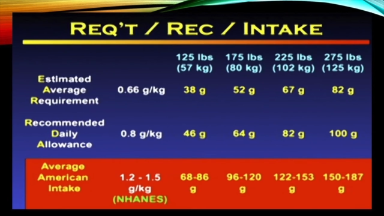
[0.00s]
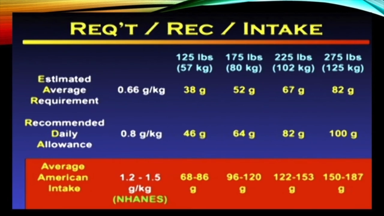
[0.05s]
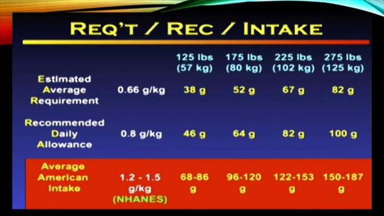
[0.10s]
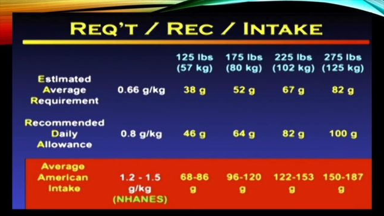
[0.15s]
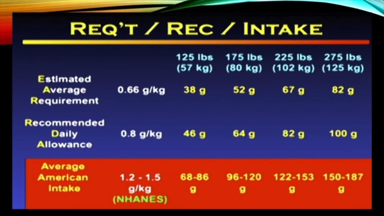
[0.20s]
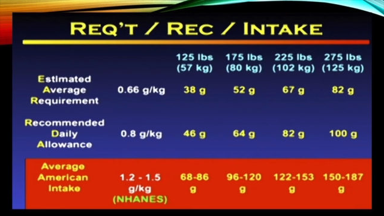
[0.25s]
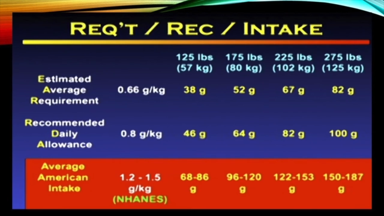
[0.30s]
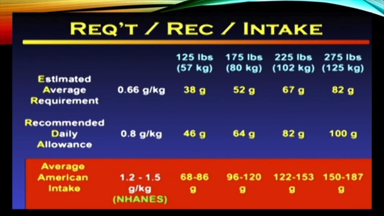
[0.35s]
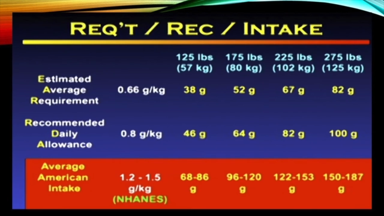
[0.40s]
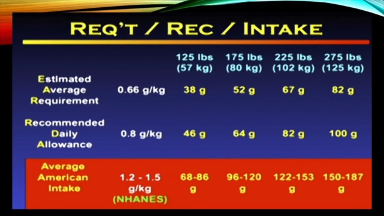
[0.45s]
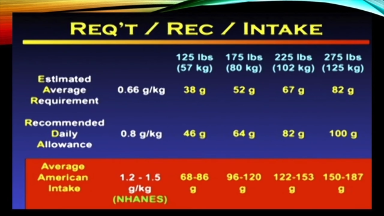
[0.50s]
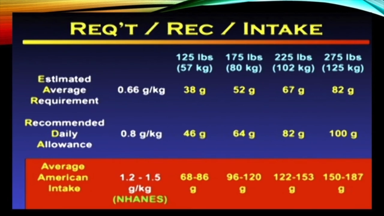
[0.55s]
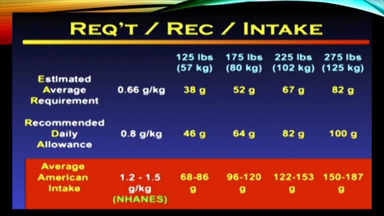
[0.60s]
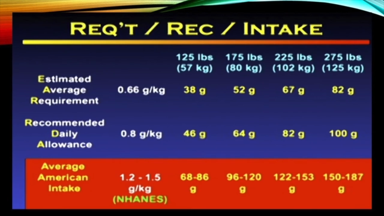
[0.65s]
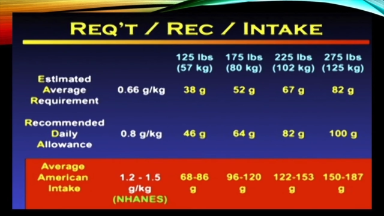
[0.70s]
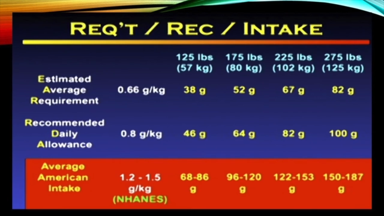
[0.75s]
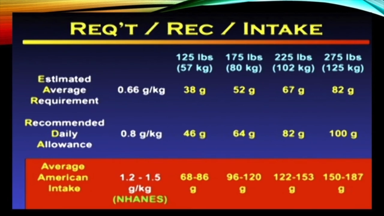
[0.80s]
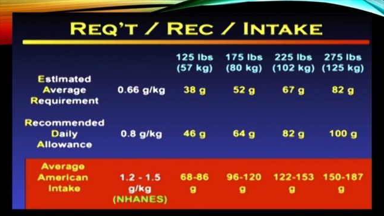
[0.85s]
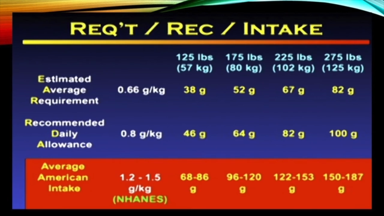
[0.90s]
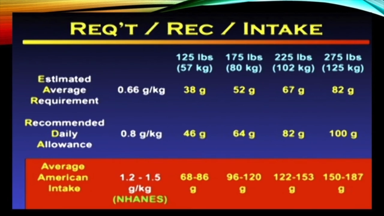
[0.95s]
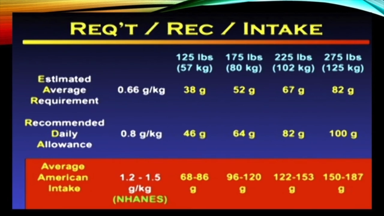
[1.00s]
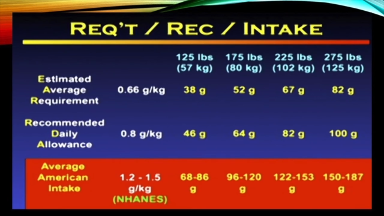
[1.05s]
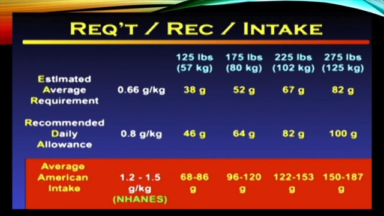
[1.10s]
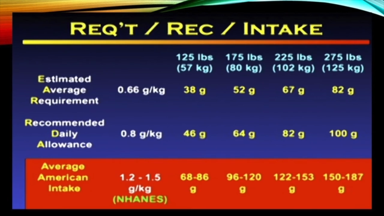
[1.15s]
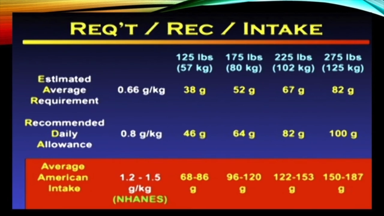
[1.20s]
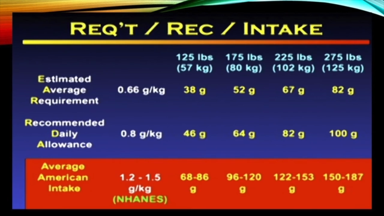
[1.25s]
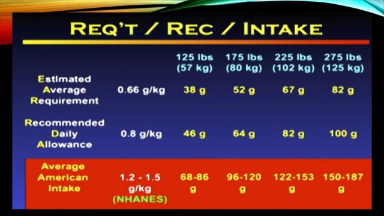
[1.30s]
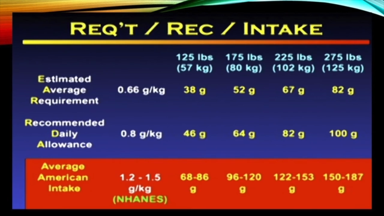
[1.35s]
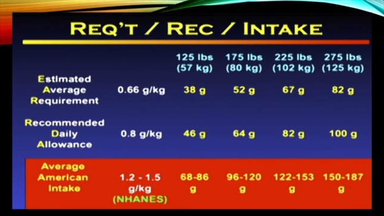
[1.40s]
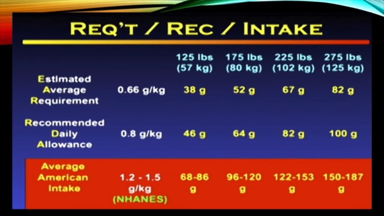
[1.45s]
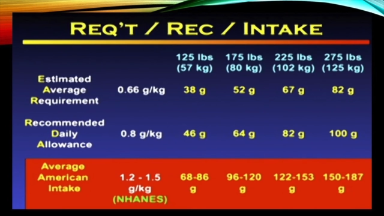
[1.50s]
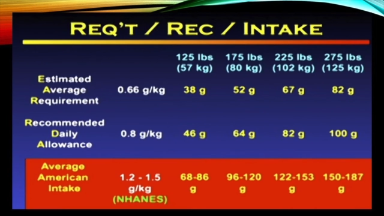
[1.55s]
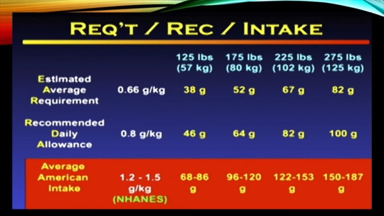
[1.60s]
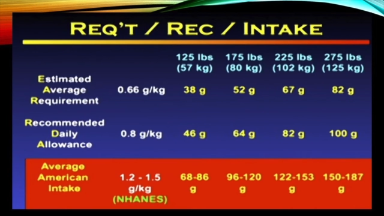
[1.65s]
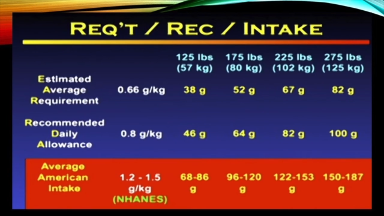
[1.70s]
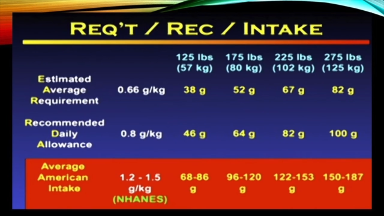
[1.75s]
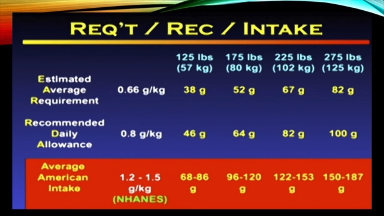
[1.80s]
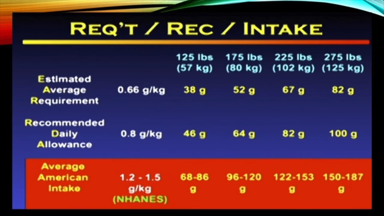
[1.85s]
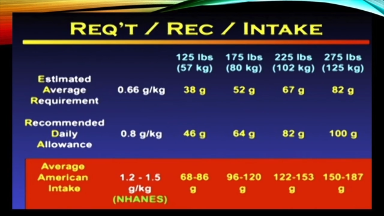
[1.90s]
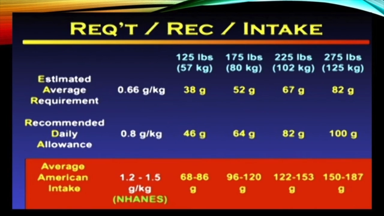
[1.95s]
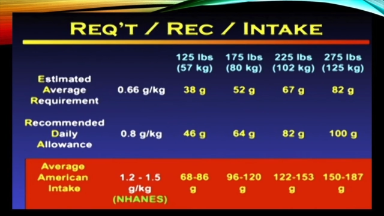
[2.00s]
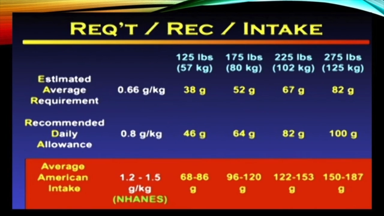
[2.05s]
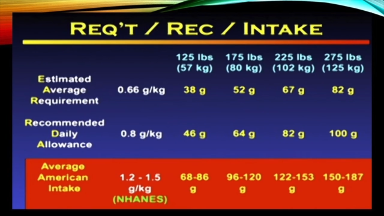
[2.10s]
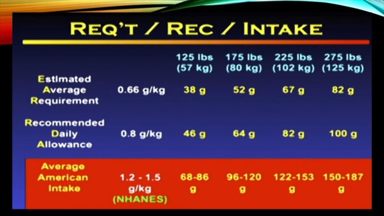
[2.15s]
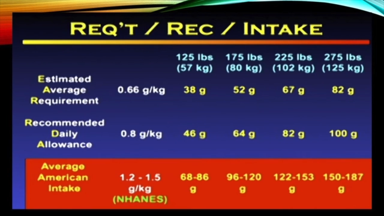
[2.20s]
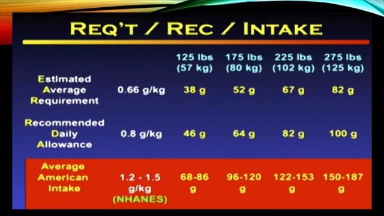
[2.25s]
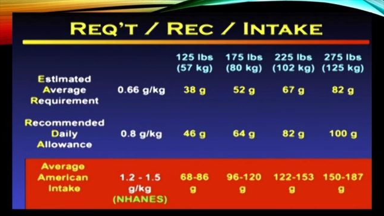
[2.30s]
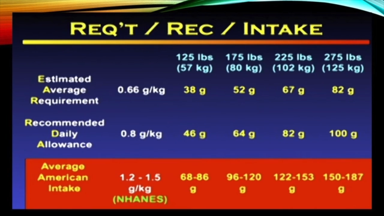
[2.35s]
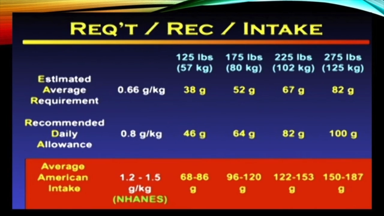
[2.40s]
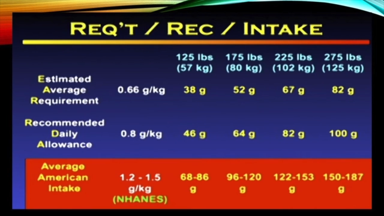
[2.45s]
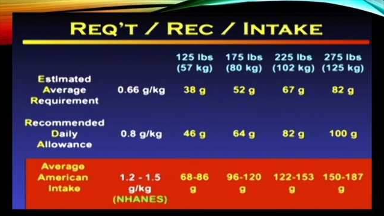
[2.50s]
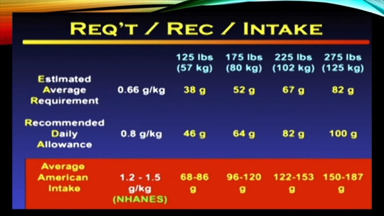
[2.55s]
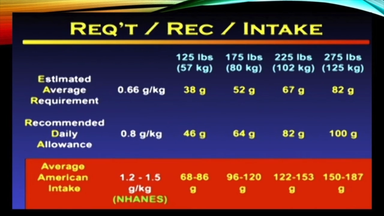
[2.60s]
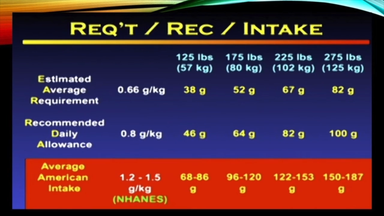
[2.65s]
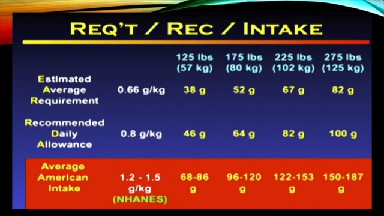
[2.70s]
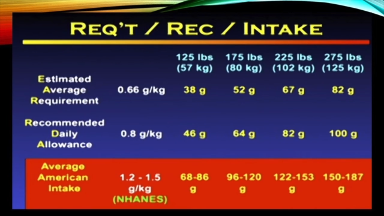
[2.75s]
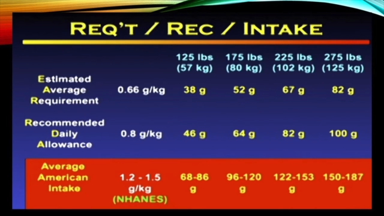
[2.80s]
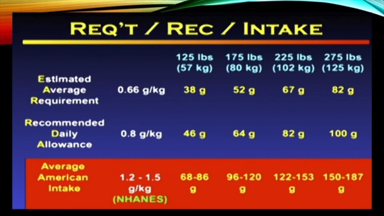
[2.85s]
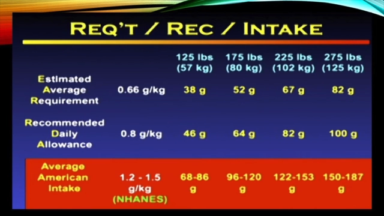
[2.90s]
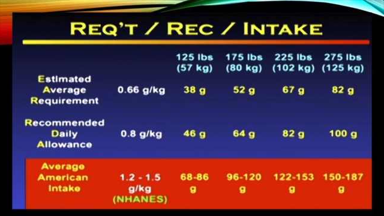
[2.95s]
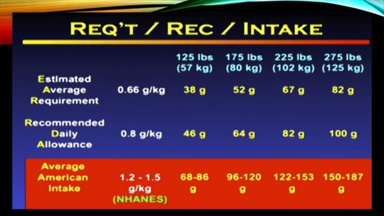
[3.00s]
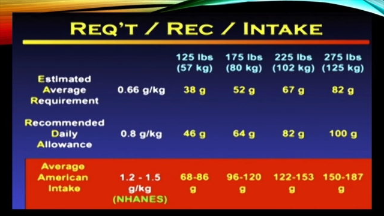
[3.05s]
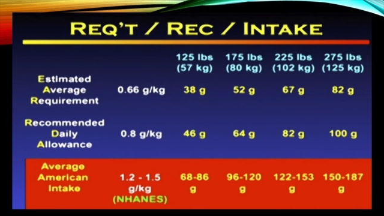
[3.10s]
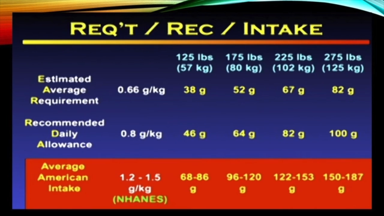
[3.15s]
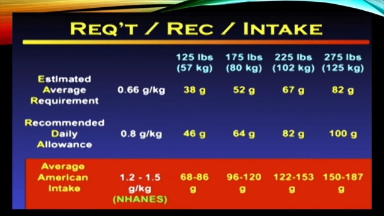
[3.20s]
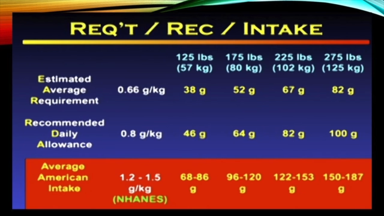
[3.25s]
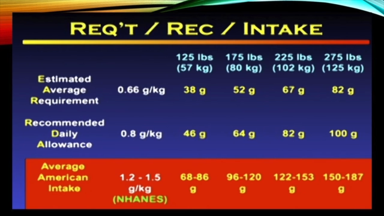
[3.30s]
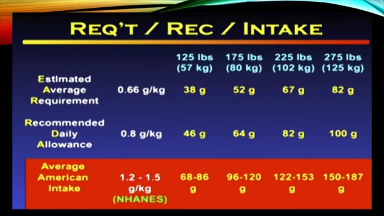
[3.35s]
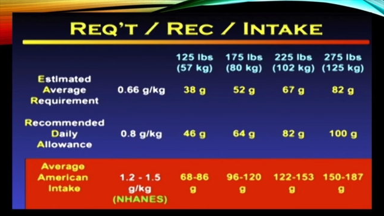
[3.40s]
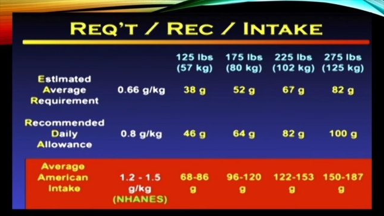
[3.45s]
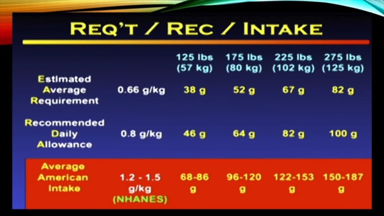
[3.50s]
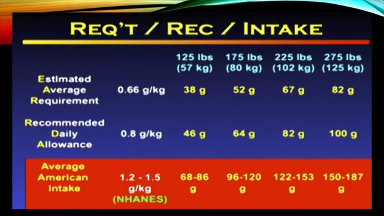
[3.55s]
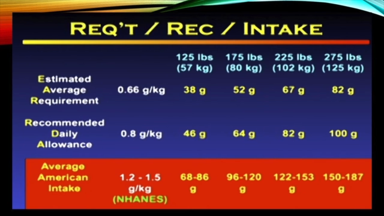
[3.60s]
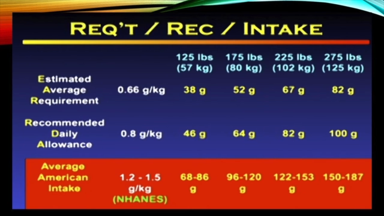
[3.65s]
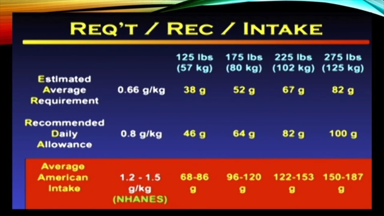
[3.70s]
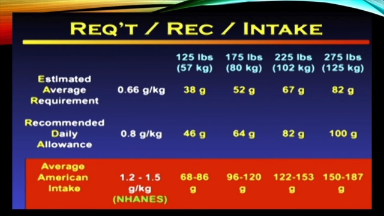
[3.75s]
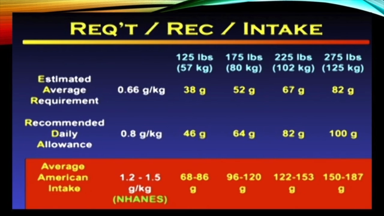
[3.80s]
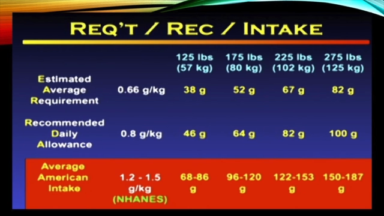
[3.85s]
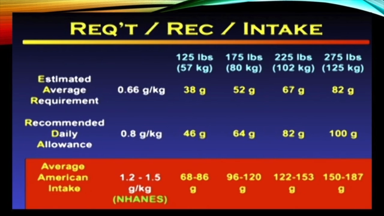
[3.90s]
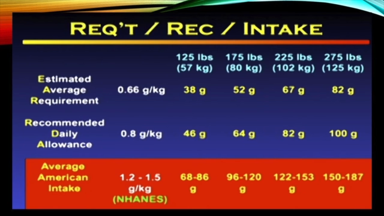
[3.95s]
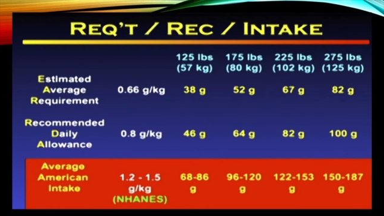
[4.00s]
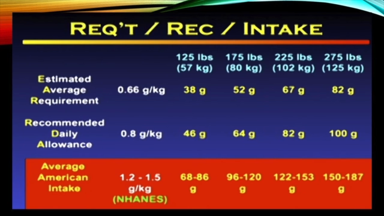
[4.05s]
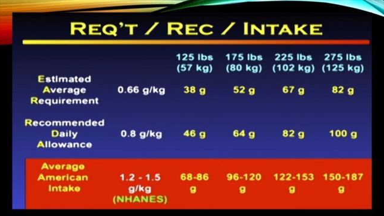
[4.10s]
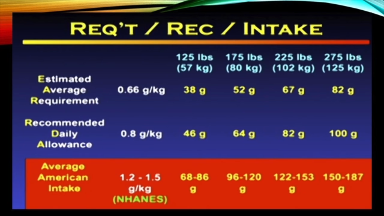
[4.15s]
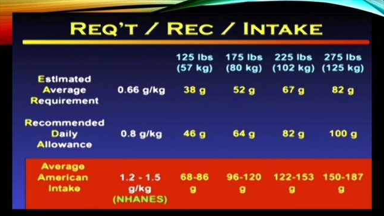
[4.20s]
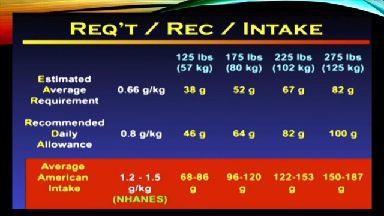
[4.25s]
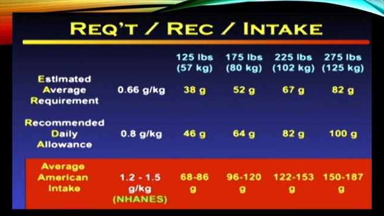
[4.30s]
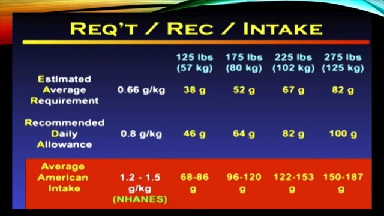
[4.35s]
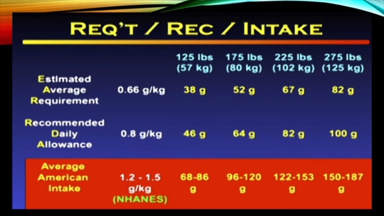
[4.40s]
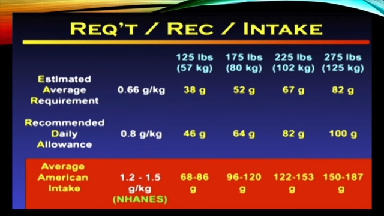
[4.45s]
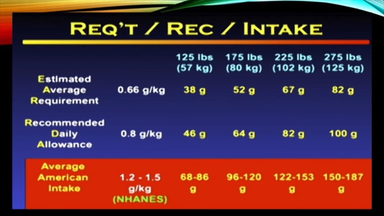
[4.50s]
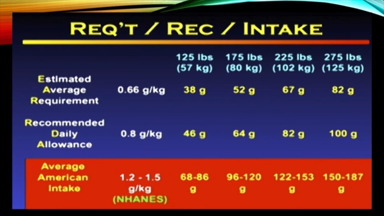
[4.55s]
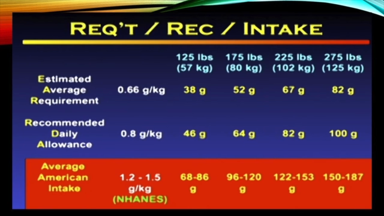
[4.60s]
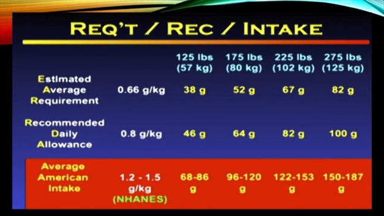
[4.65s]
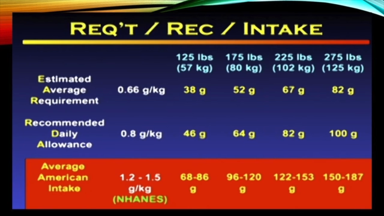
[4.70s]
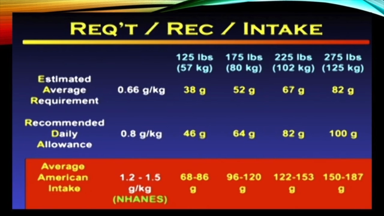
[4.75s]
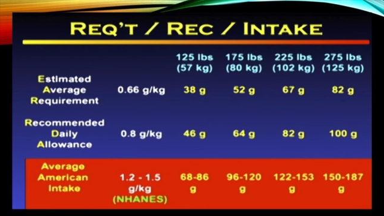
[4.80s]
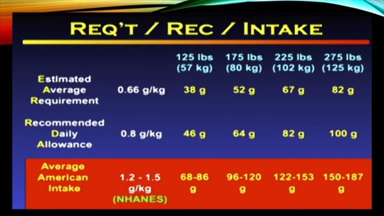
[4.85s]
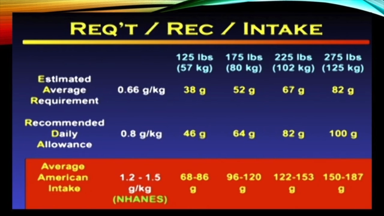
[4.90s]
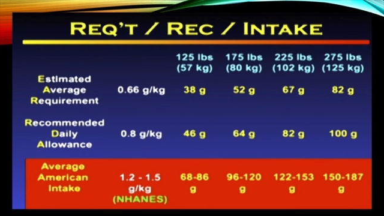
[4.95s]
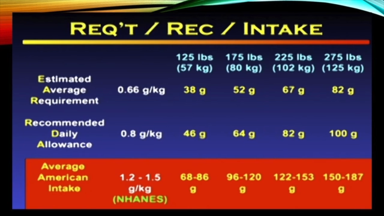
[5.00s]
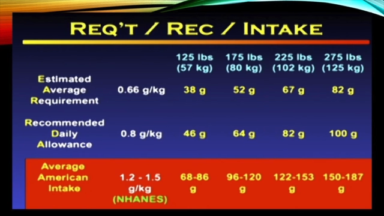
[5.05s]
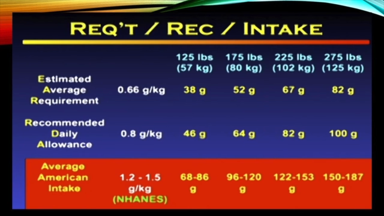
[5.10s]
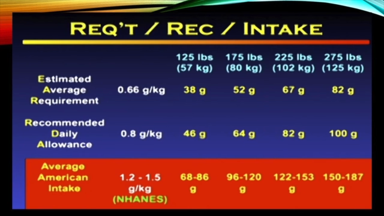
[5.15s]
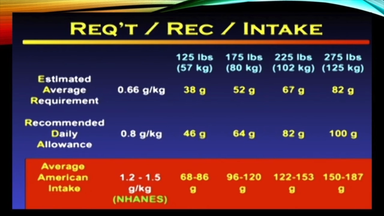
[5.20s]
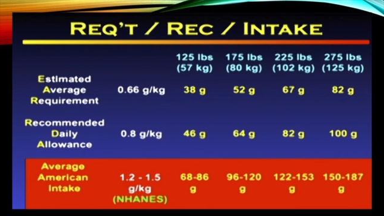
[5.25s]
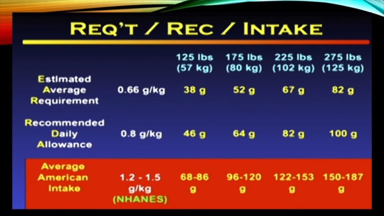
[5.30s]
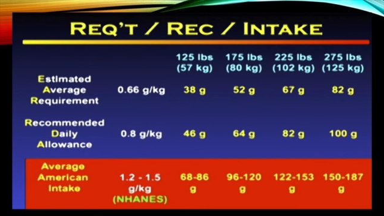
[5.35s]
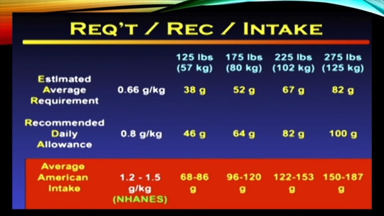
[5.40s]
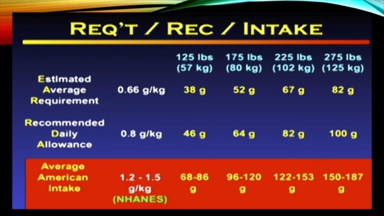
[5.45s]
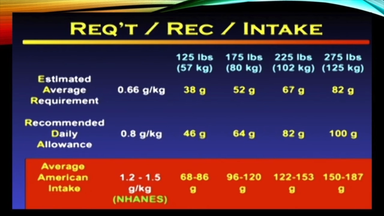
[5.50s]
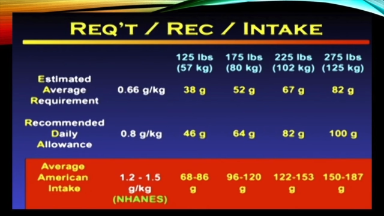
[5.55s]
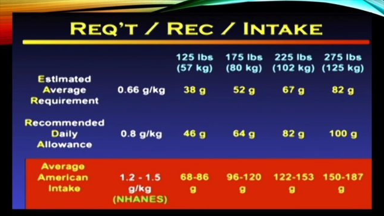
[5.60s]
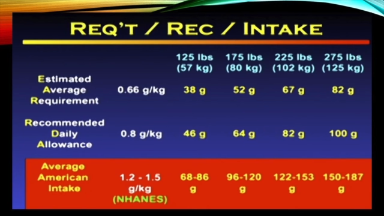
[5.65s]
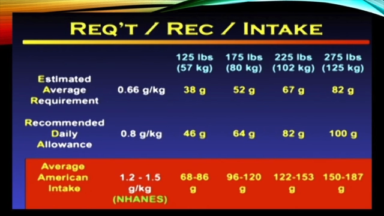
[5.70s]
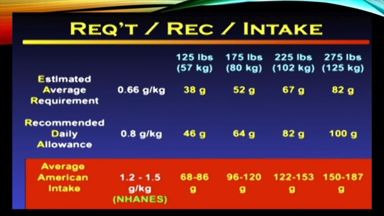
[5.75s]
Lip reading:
No face is visible, so there are no lips to read.